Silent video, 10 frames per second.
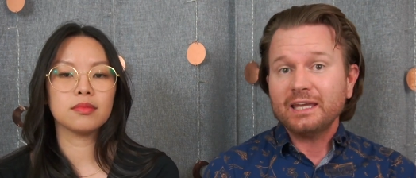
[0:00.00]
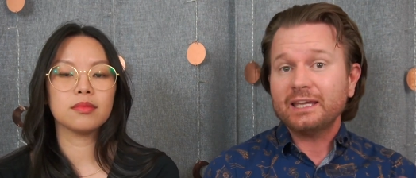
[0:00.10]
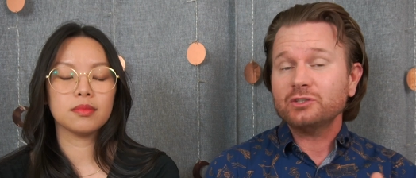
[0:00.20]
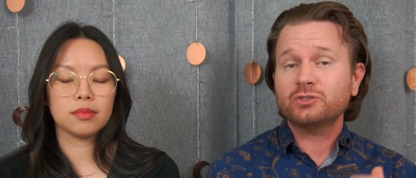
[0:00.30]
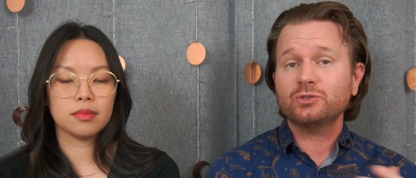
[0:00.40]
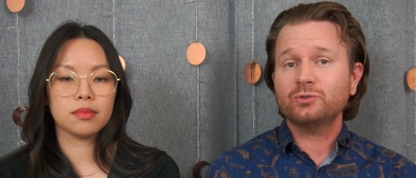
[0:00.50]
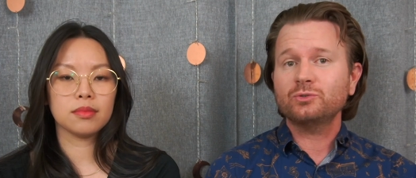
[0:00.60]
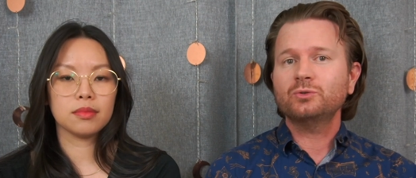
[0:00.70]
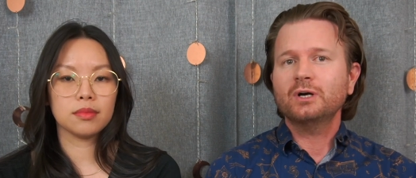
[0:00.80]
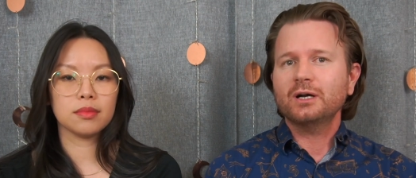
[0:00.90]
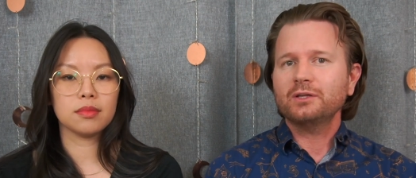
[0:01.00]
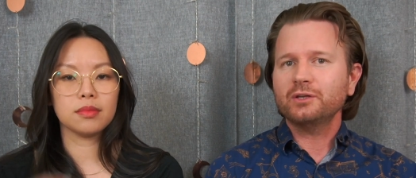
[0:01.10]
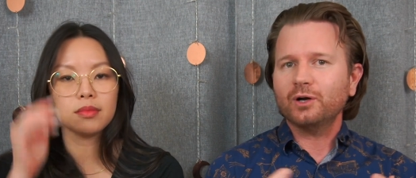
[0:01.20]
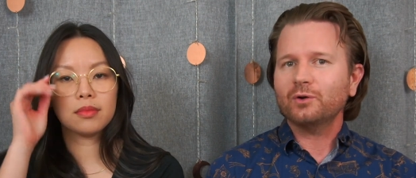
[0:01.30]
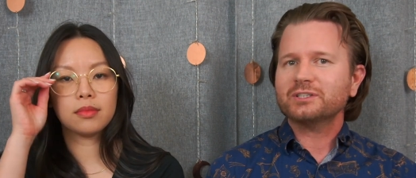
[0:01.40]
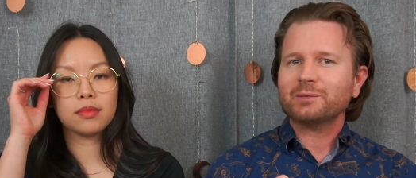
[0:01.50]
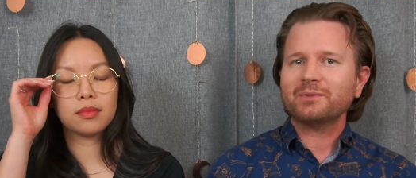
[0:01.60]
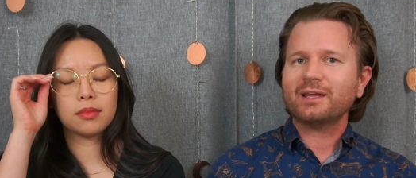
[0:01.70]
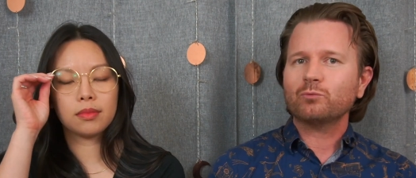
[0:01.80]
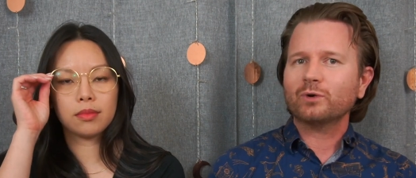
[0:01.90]
Speaker 1: into, you know,
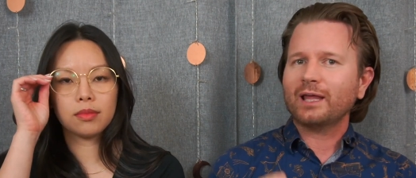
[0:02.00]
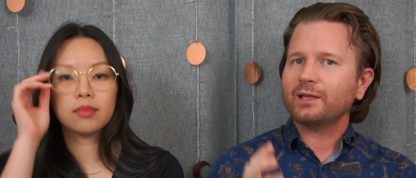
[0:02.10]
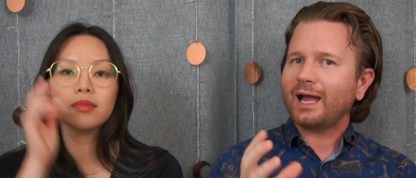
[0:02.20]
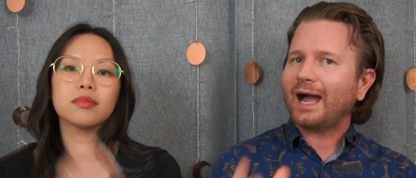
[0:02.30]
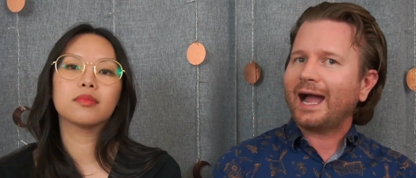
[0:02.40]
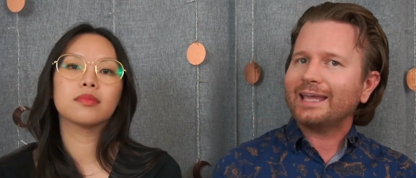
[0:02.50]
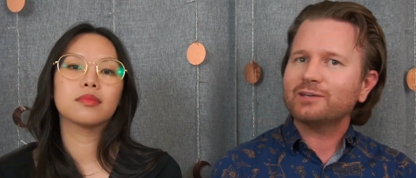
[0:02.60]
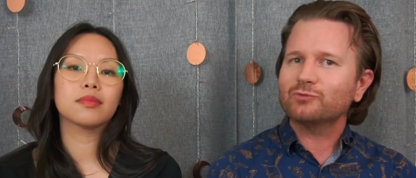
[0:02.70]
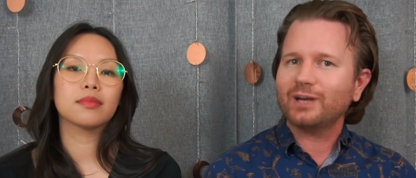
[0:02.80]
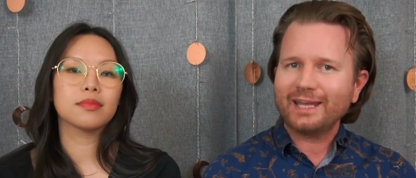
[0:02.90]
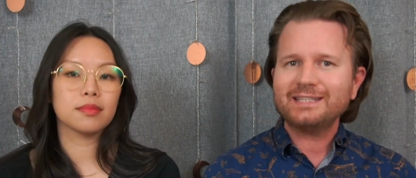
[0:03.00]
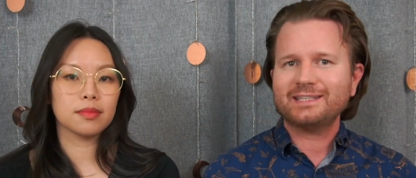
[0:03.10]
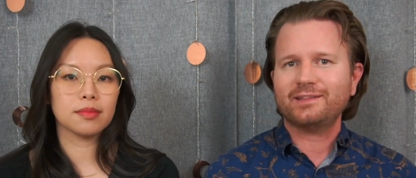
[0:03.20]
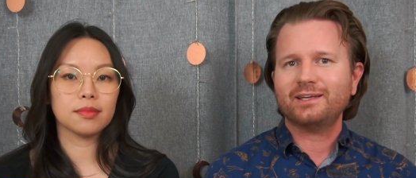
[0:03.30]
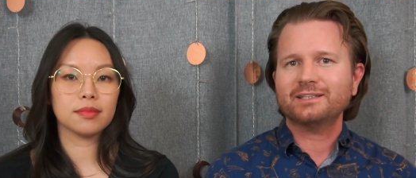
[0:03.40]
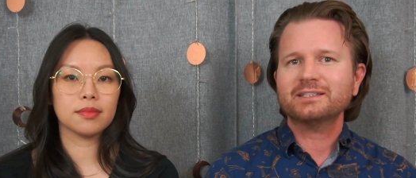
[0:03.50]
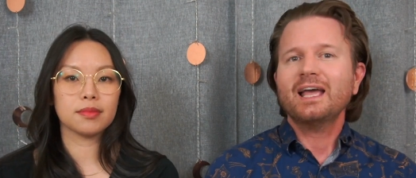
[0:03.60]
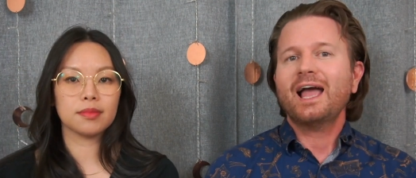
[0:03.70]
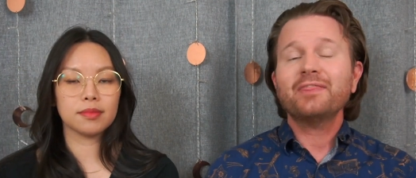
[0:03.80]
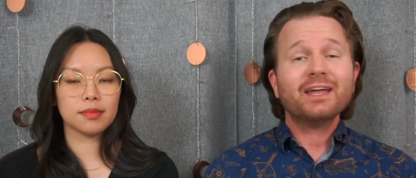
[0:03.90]
something that we're like, I can relate to this.
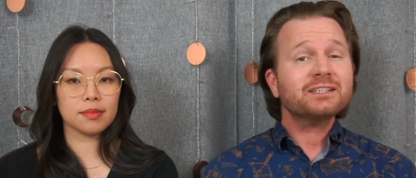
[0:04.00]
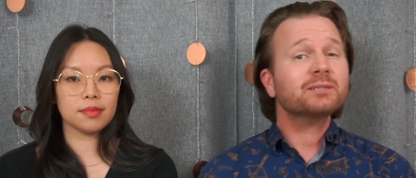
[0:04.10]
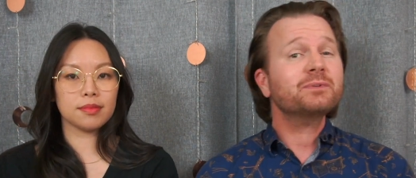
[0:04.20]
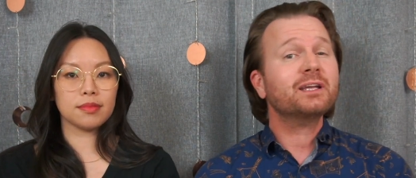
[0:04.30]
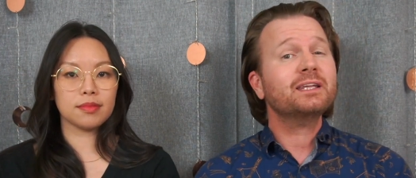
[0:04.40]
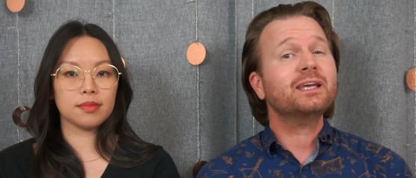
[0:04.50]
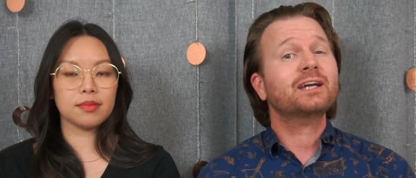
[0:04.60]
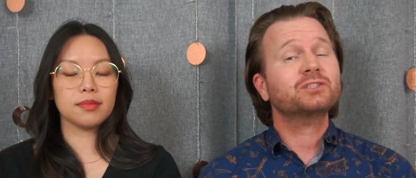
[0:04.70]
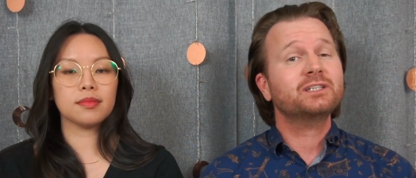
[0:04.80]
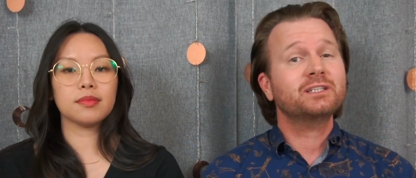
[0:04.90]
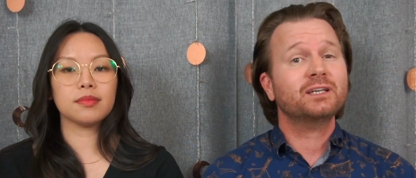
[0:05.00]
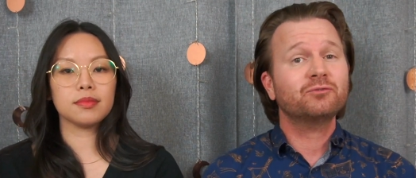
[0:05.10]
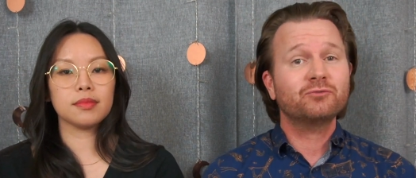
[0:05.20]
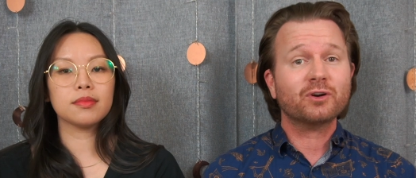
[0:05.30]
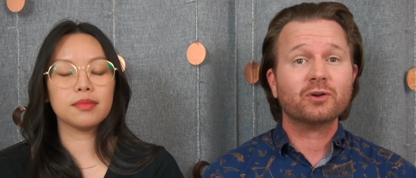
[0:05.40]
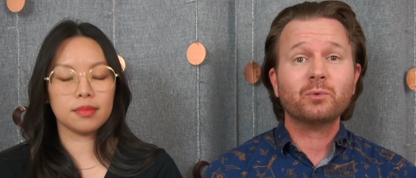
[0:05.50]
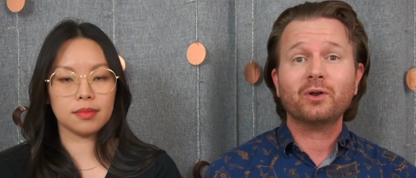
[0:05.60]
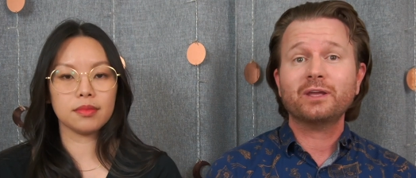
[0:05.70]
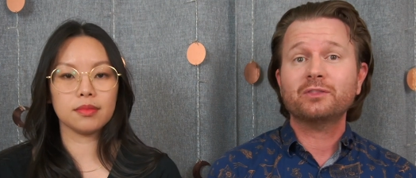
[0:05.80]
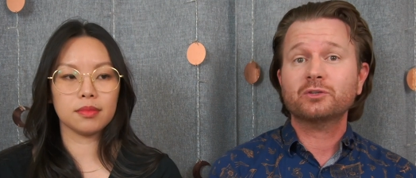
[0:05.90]
And that is something that he actually did very
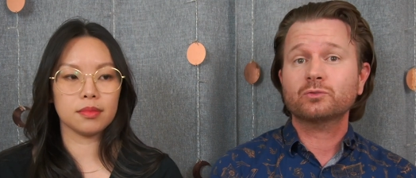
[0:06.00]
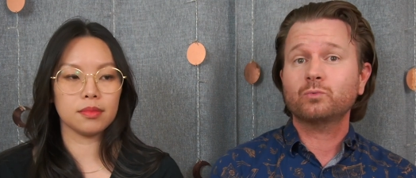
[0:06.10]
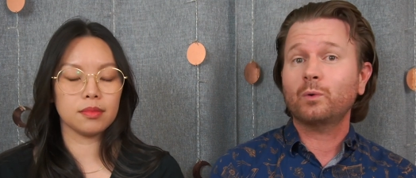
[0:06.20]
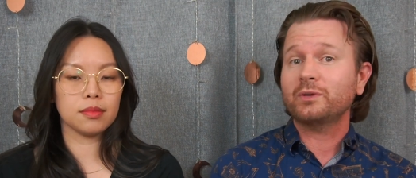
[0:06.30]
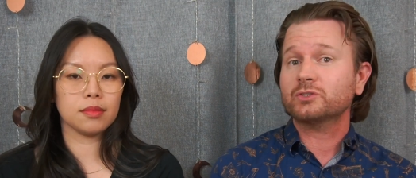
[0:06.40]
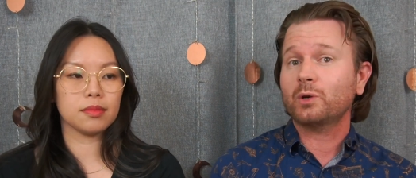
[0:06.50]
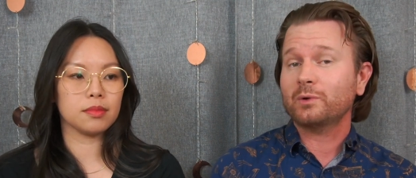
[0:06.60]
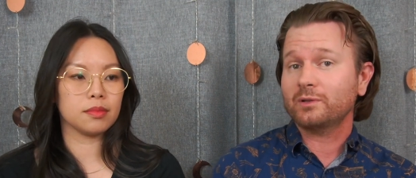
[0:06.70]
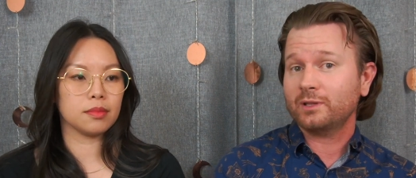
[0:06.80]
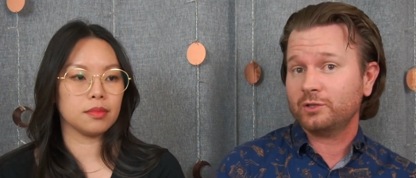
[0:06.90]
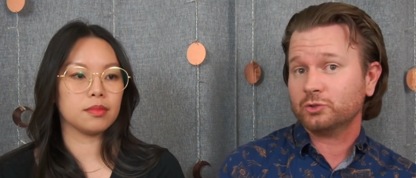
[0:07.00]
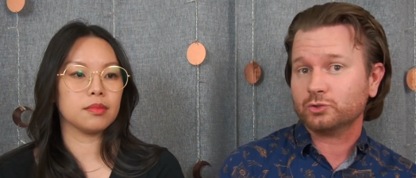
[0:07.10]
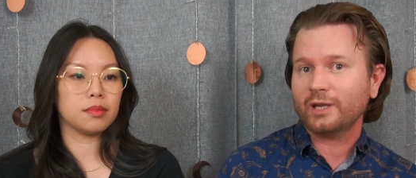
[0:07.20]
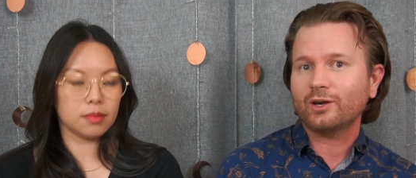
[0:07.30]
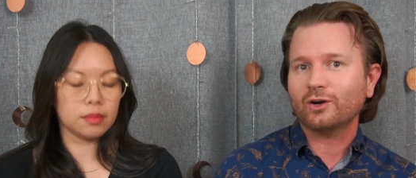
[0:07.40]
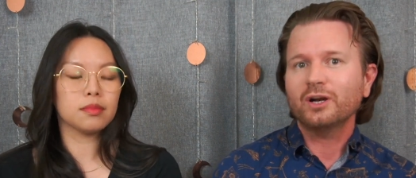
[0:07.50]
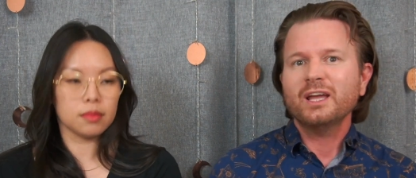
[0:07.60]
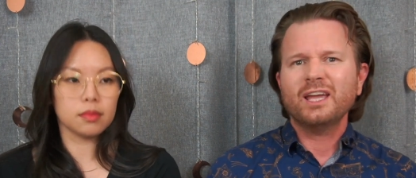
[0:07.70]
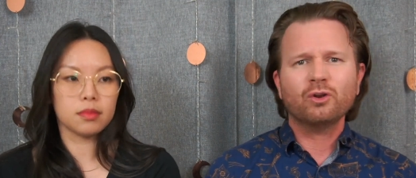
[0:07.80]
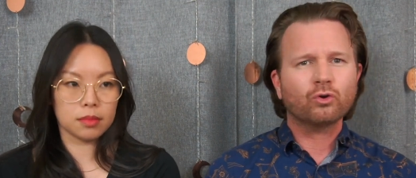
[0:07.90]
well in the what we saw in, in, the trailer.
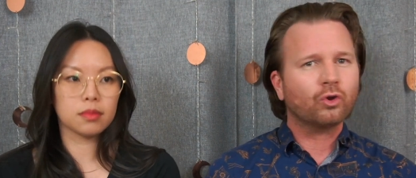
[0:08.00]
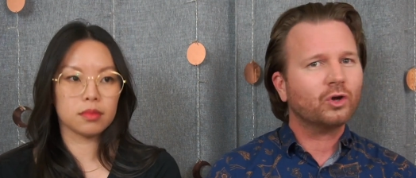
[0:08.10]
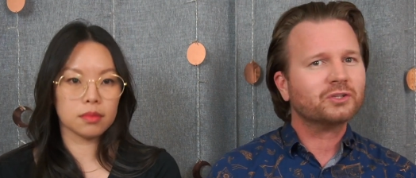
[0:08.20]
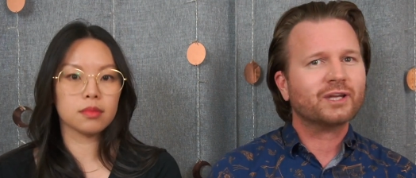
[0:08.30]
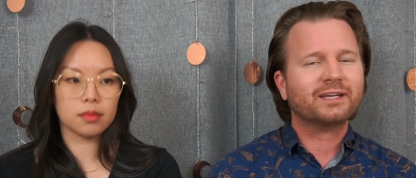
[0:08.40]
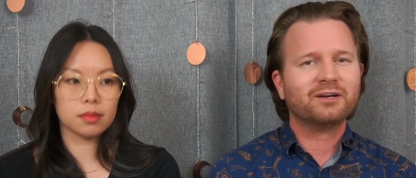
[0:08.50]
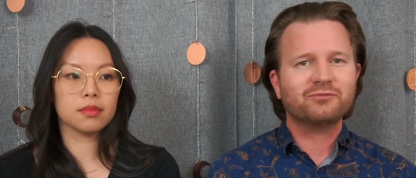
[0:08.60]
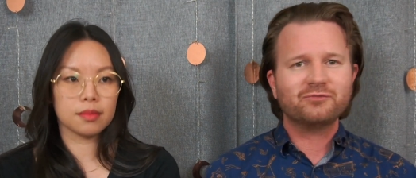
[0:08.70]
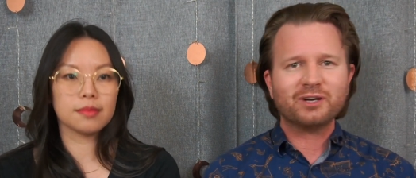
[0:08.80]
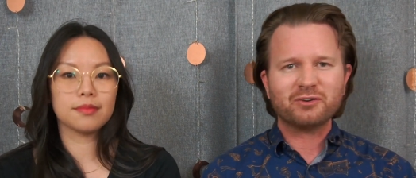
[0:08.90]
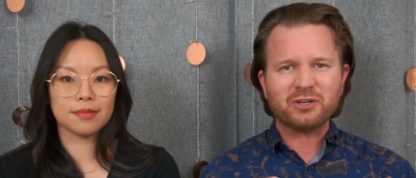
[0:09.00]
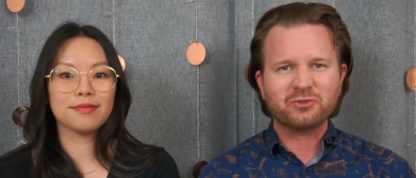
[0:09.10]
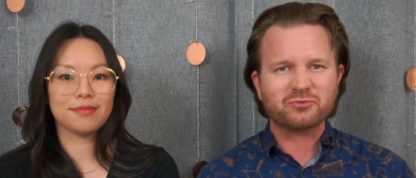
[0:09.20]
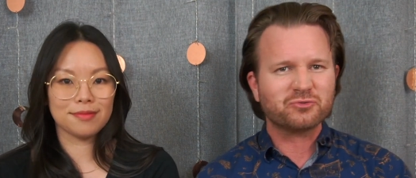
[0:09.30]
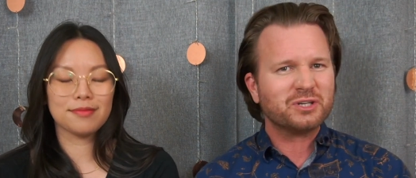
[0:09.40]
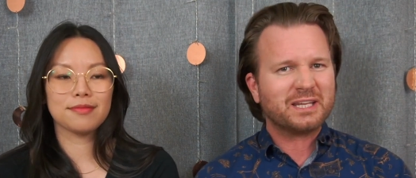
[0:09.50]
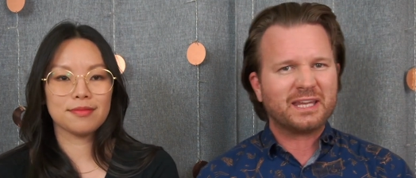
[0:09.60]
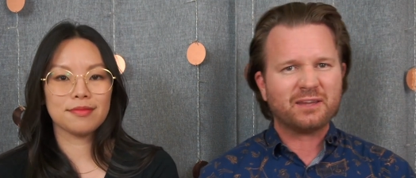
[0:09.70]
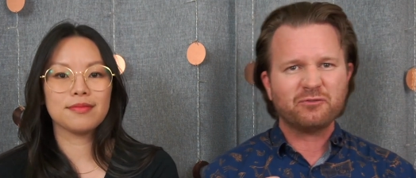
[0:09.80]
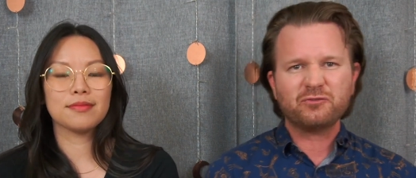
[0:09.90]
It looked like a very
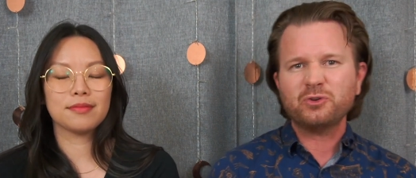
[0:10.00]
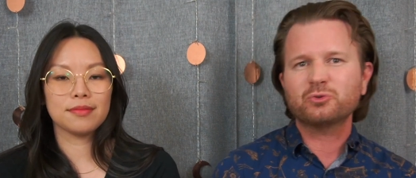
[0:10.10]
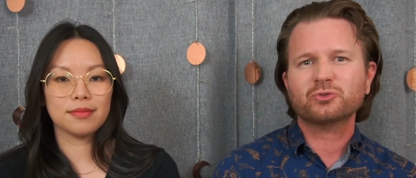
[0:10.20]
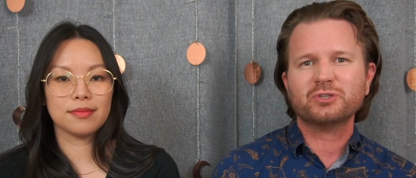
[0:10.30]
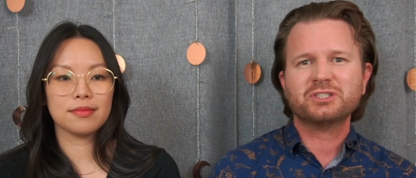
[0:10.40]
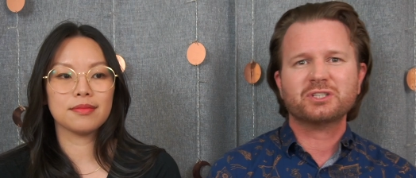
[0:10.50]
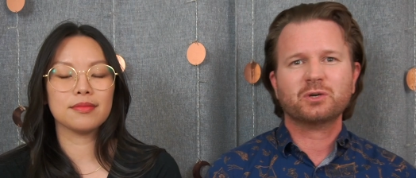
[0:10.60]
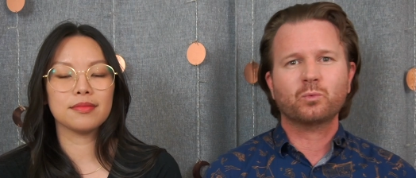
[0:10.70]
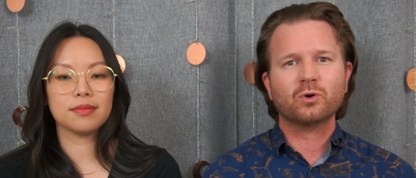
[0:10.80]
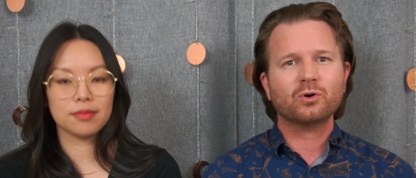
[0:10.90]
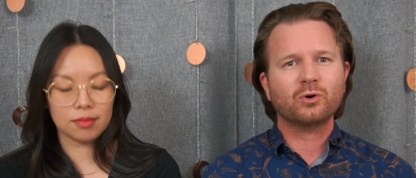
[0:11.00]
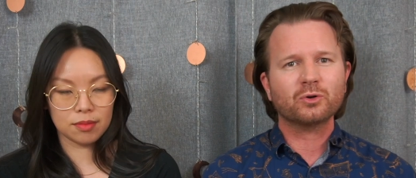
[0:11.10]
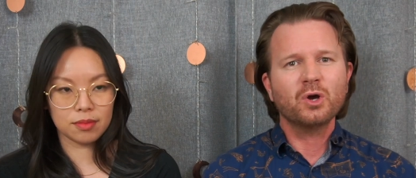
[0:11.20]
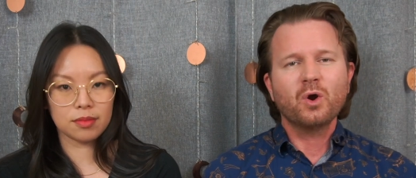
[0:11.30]
gritty, futuristic world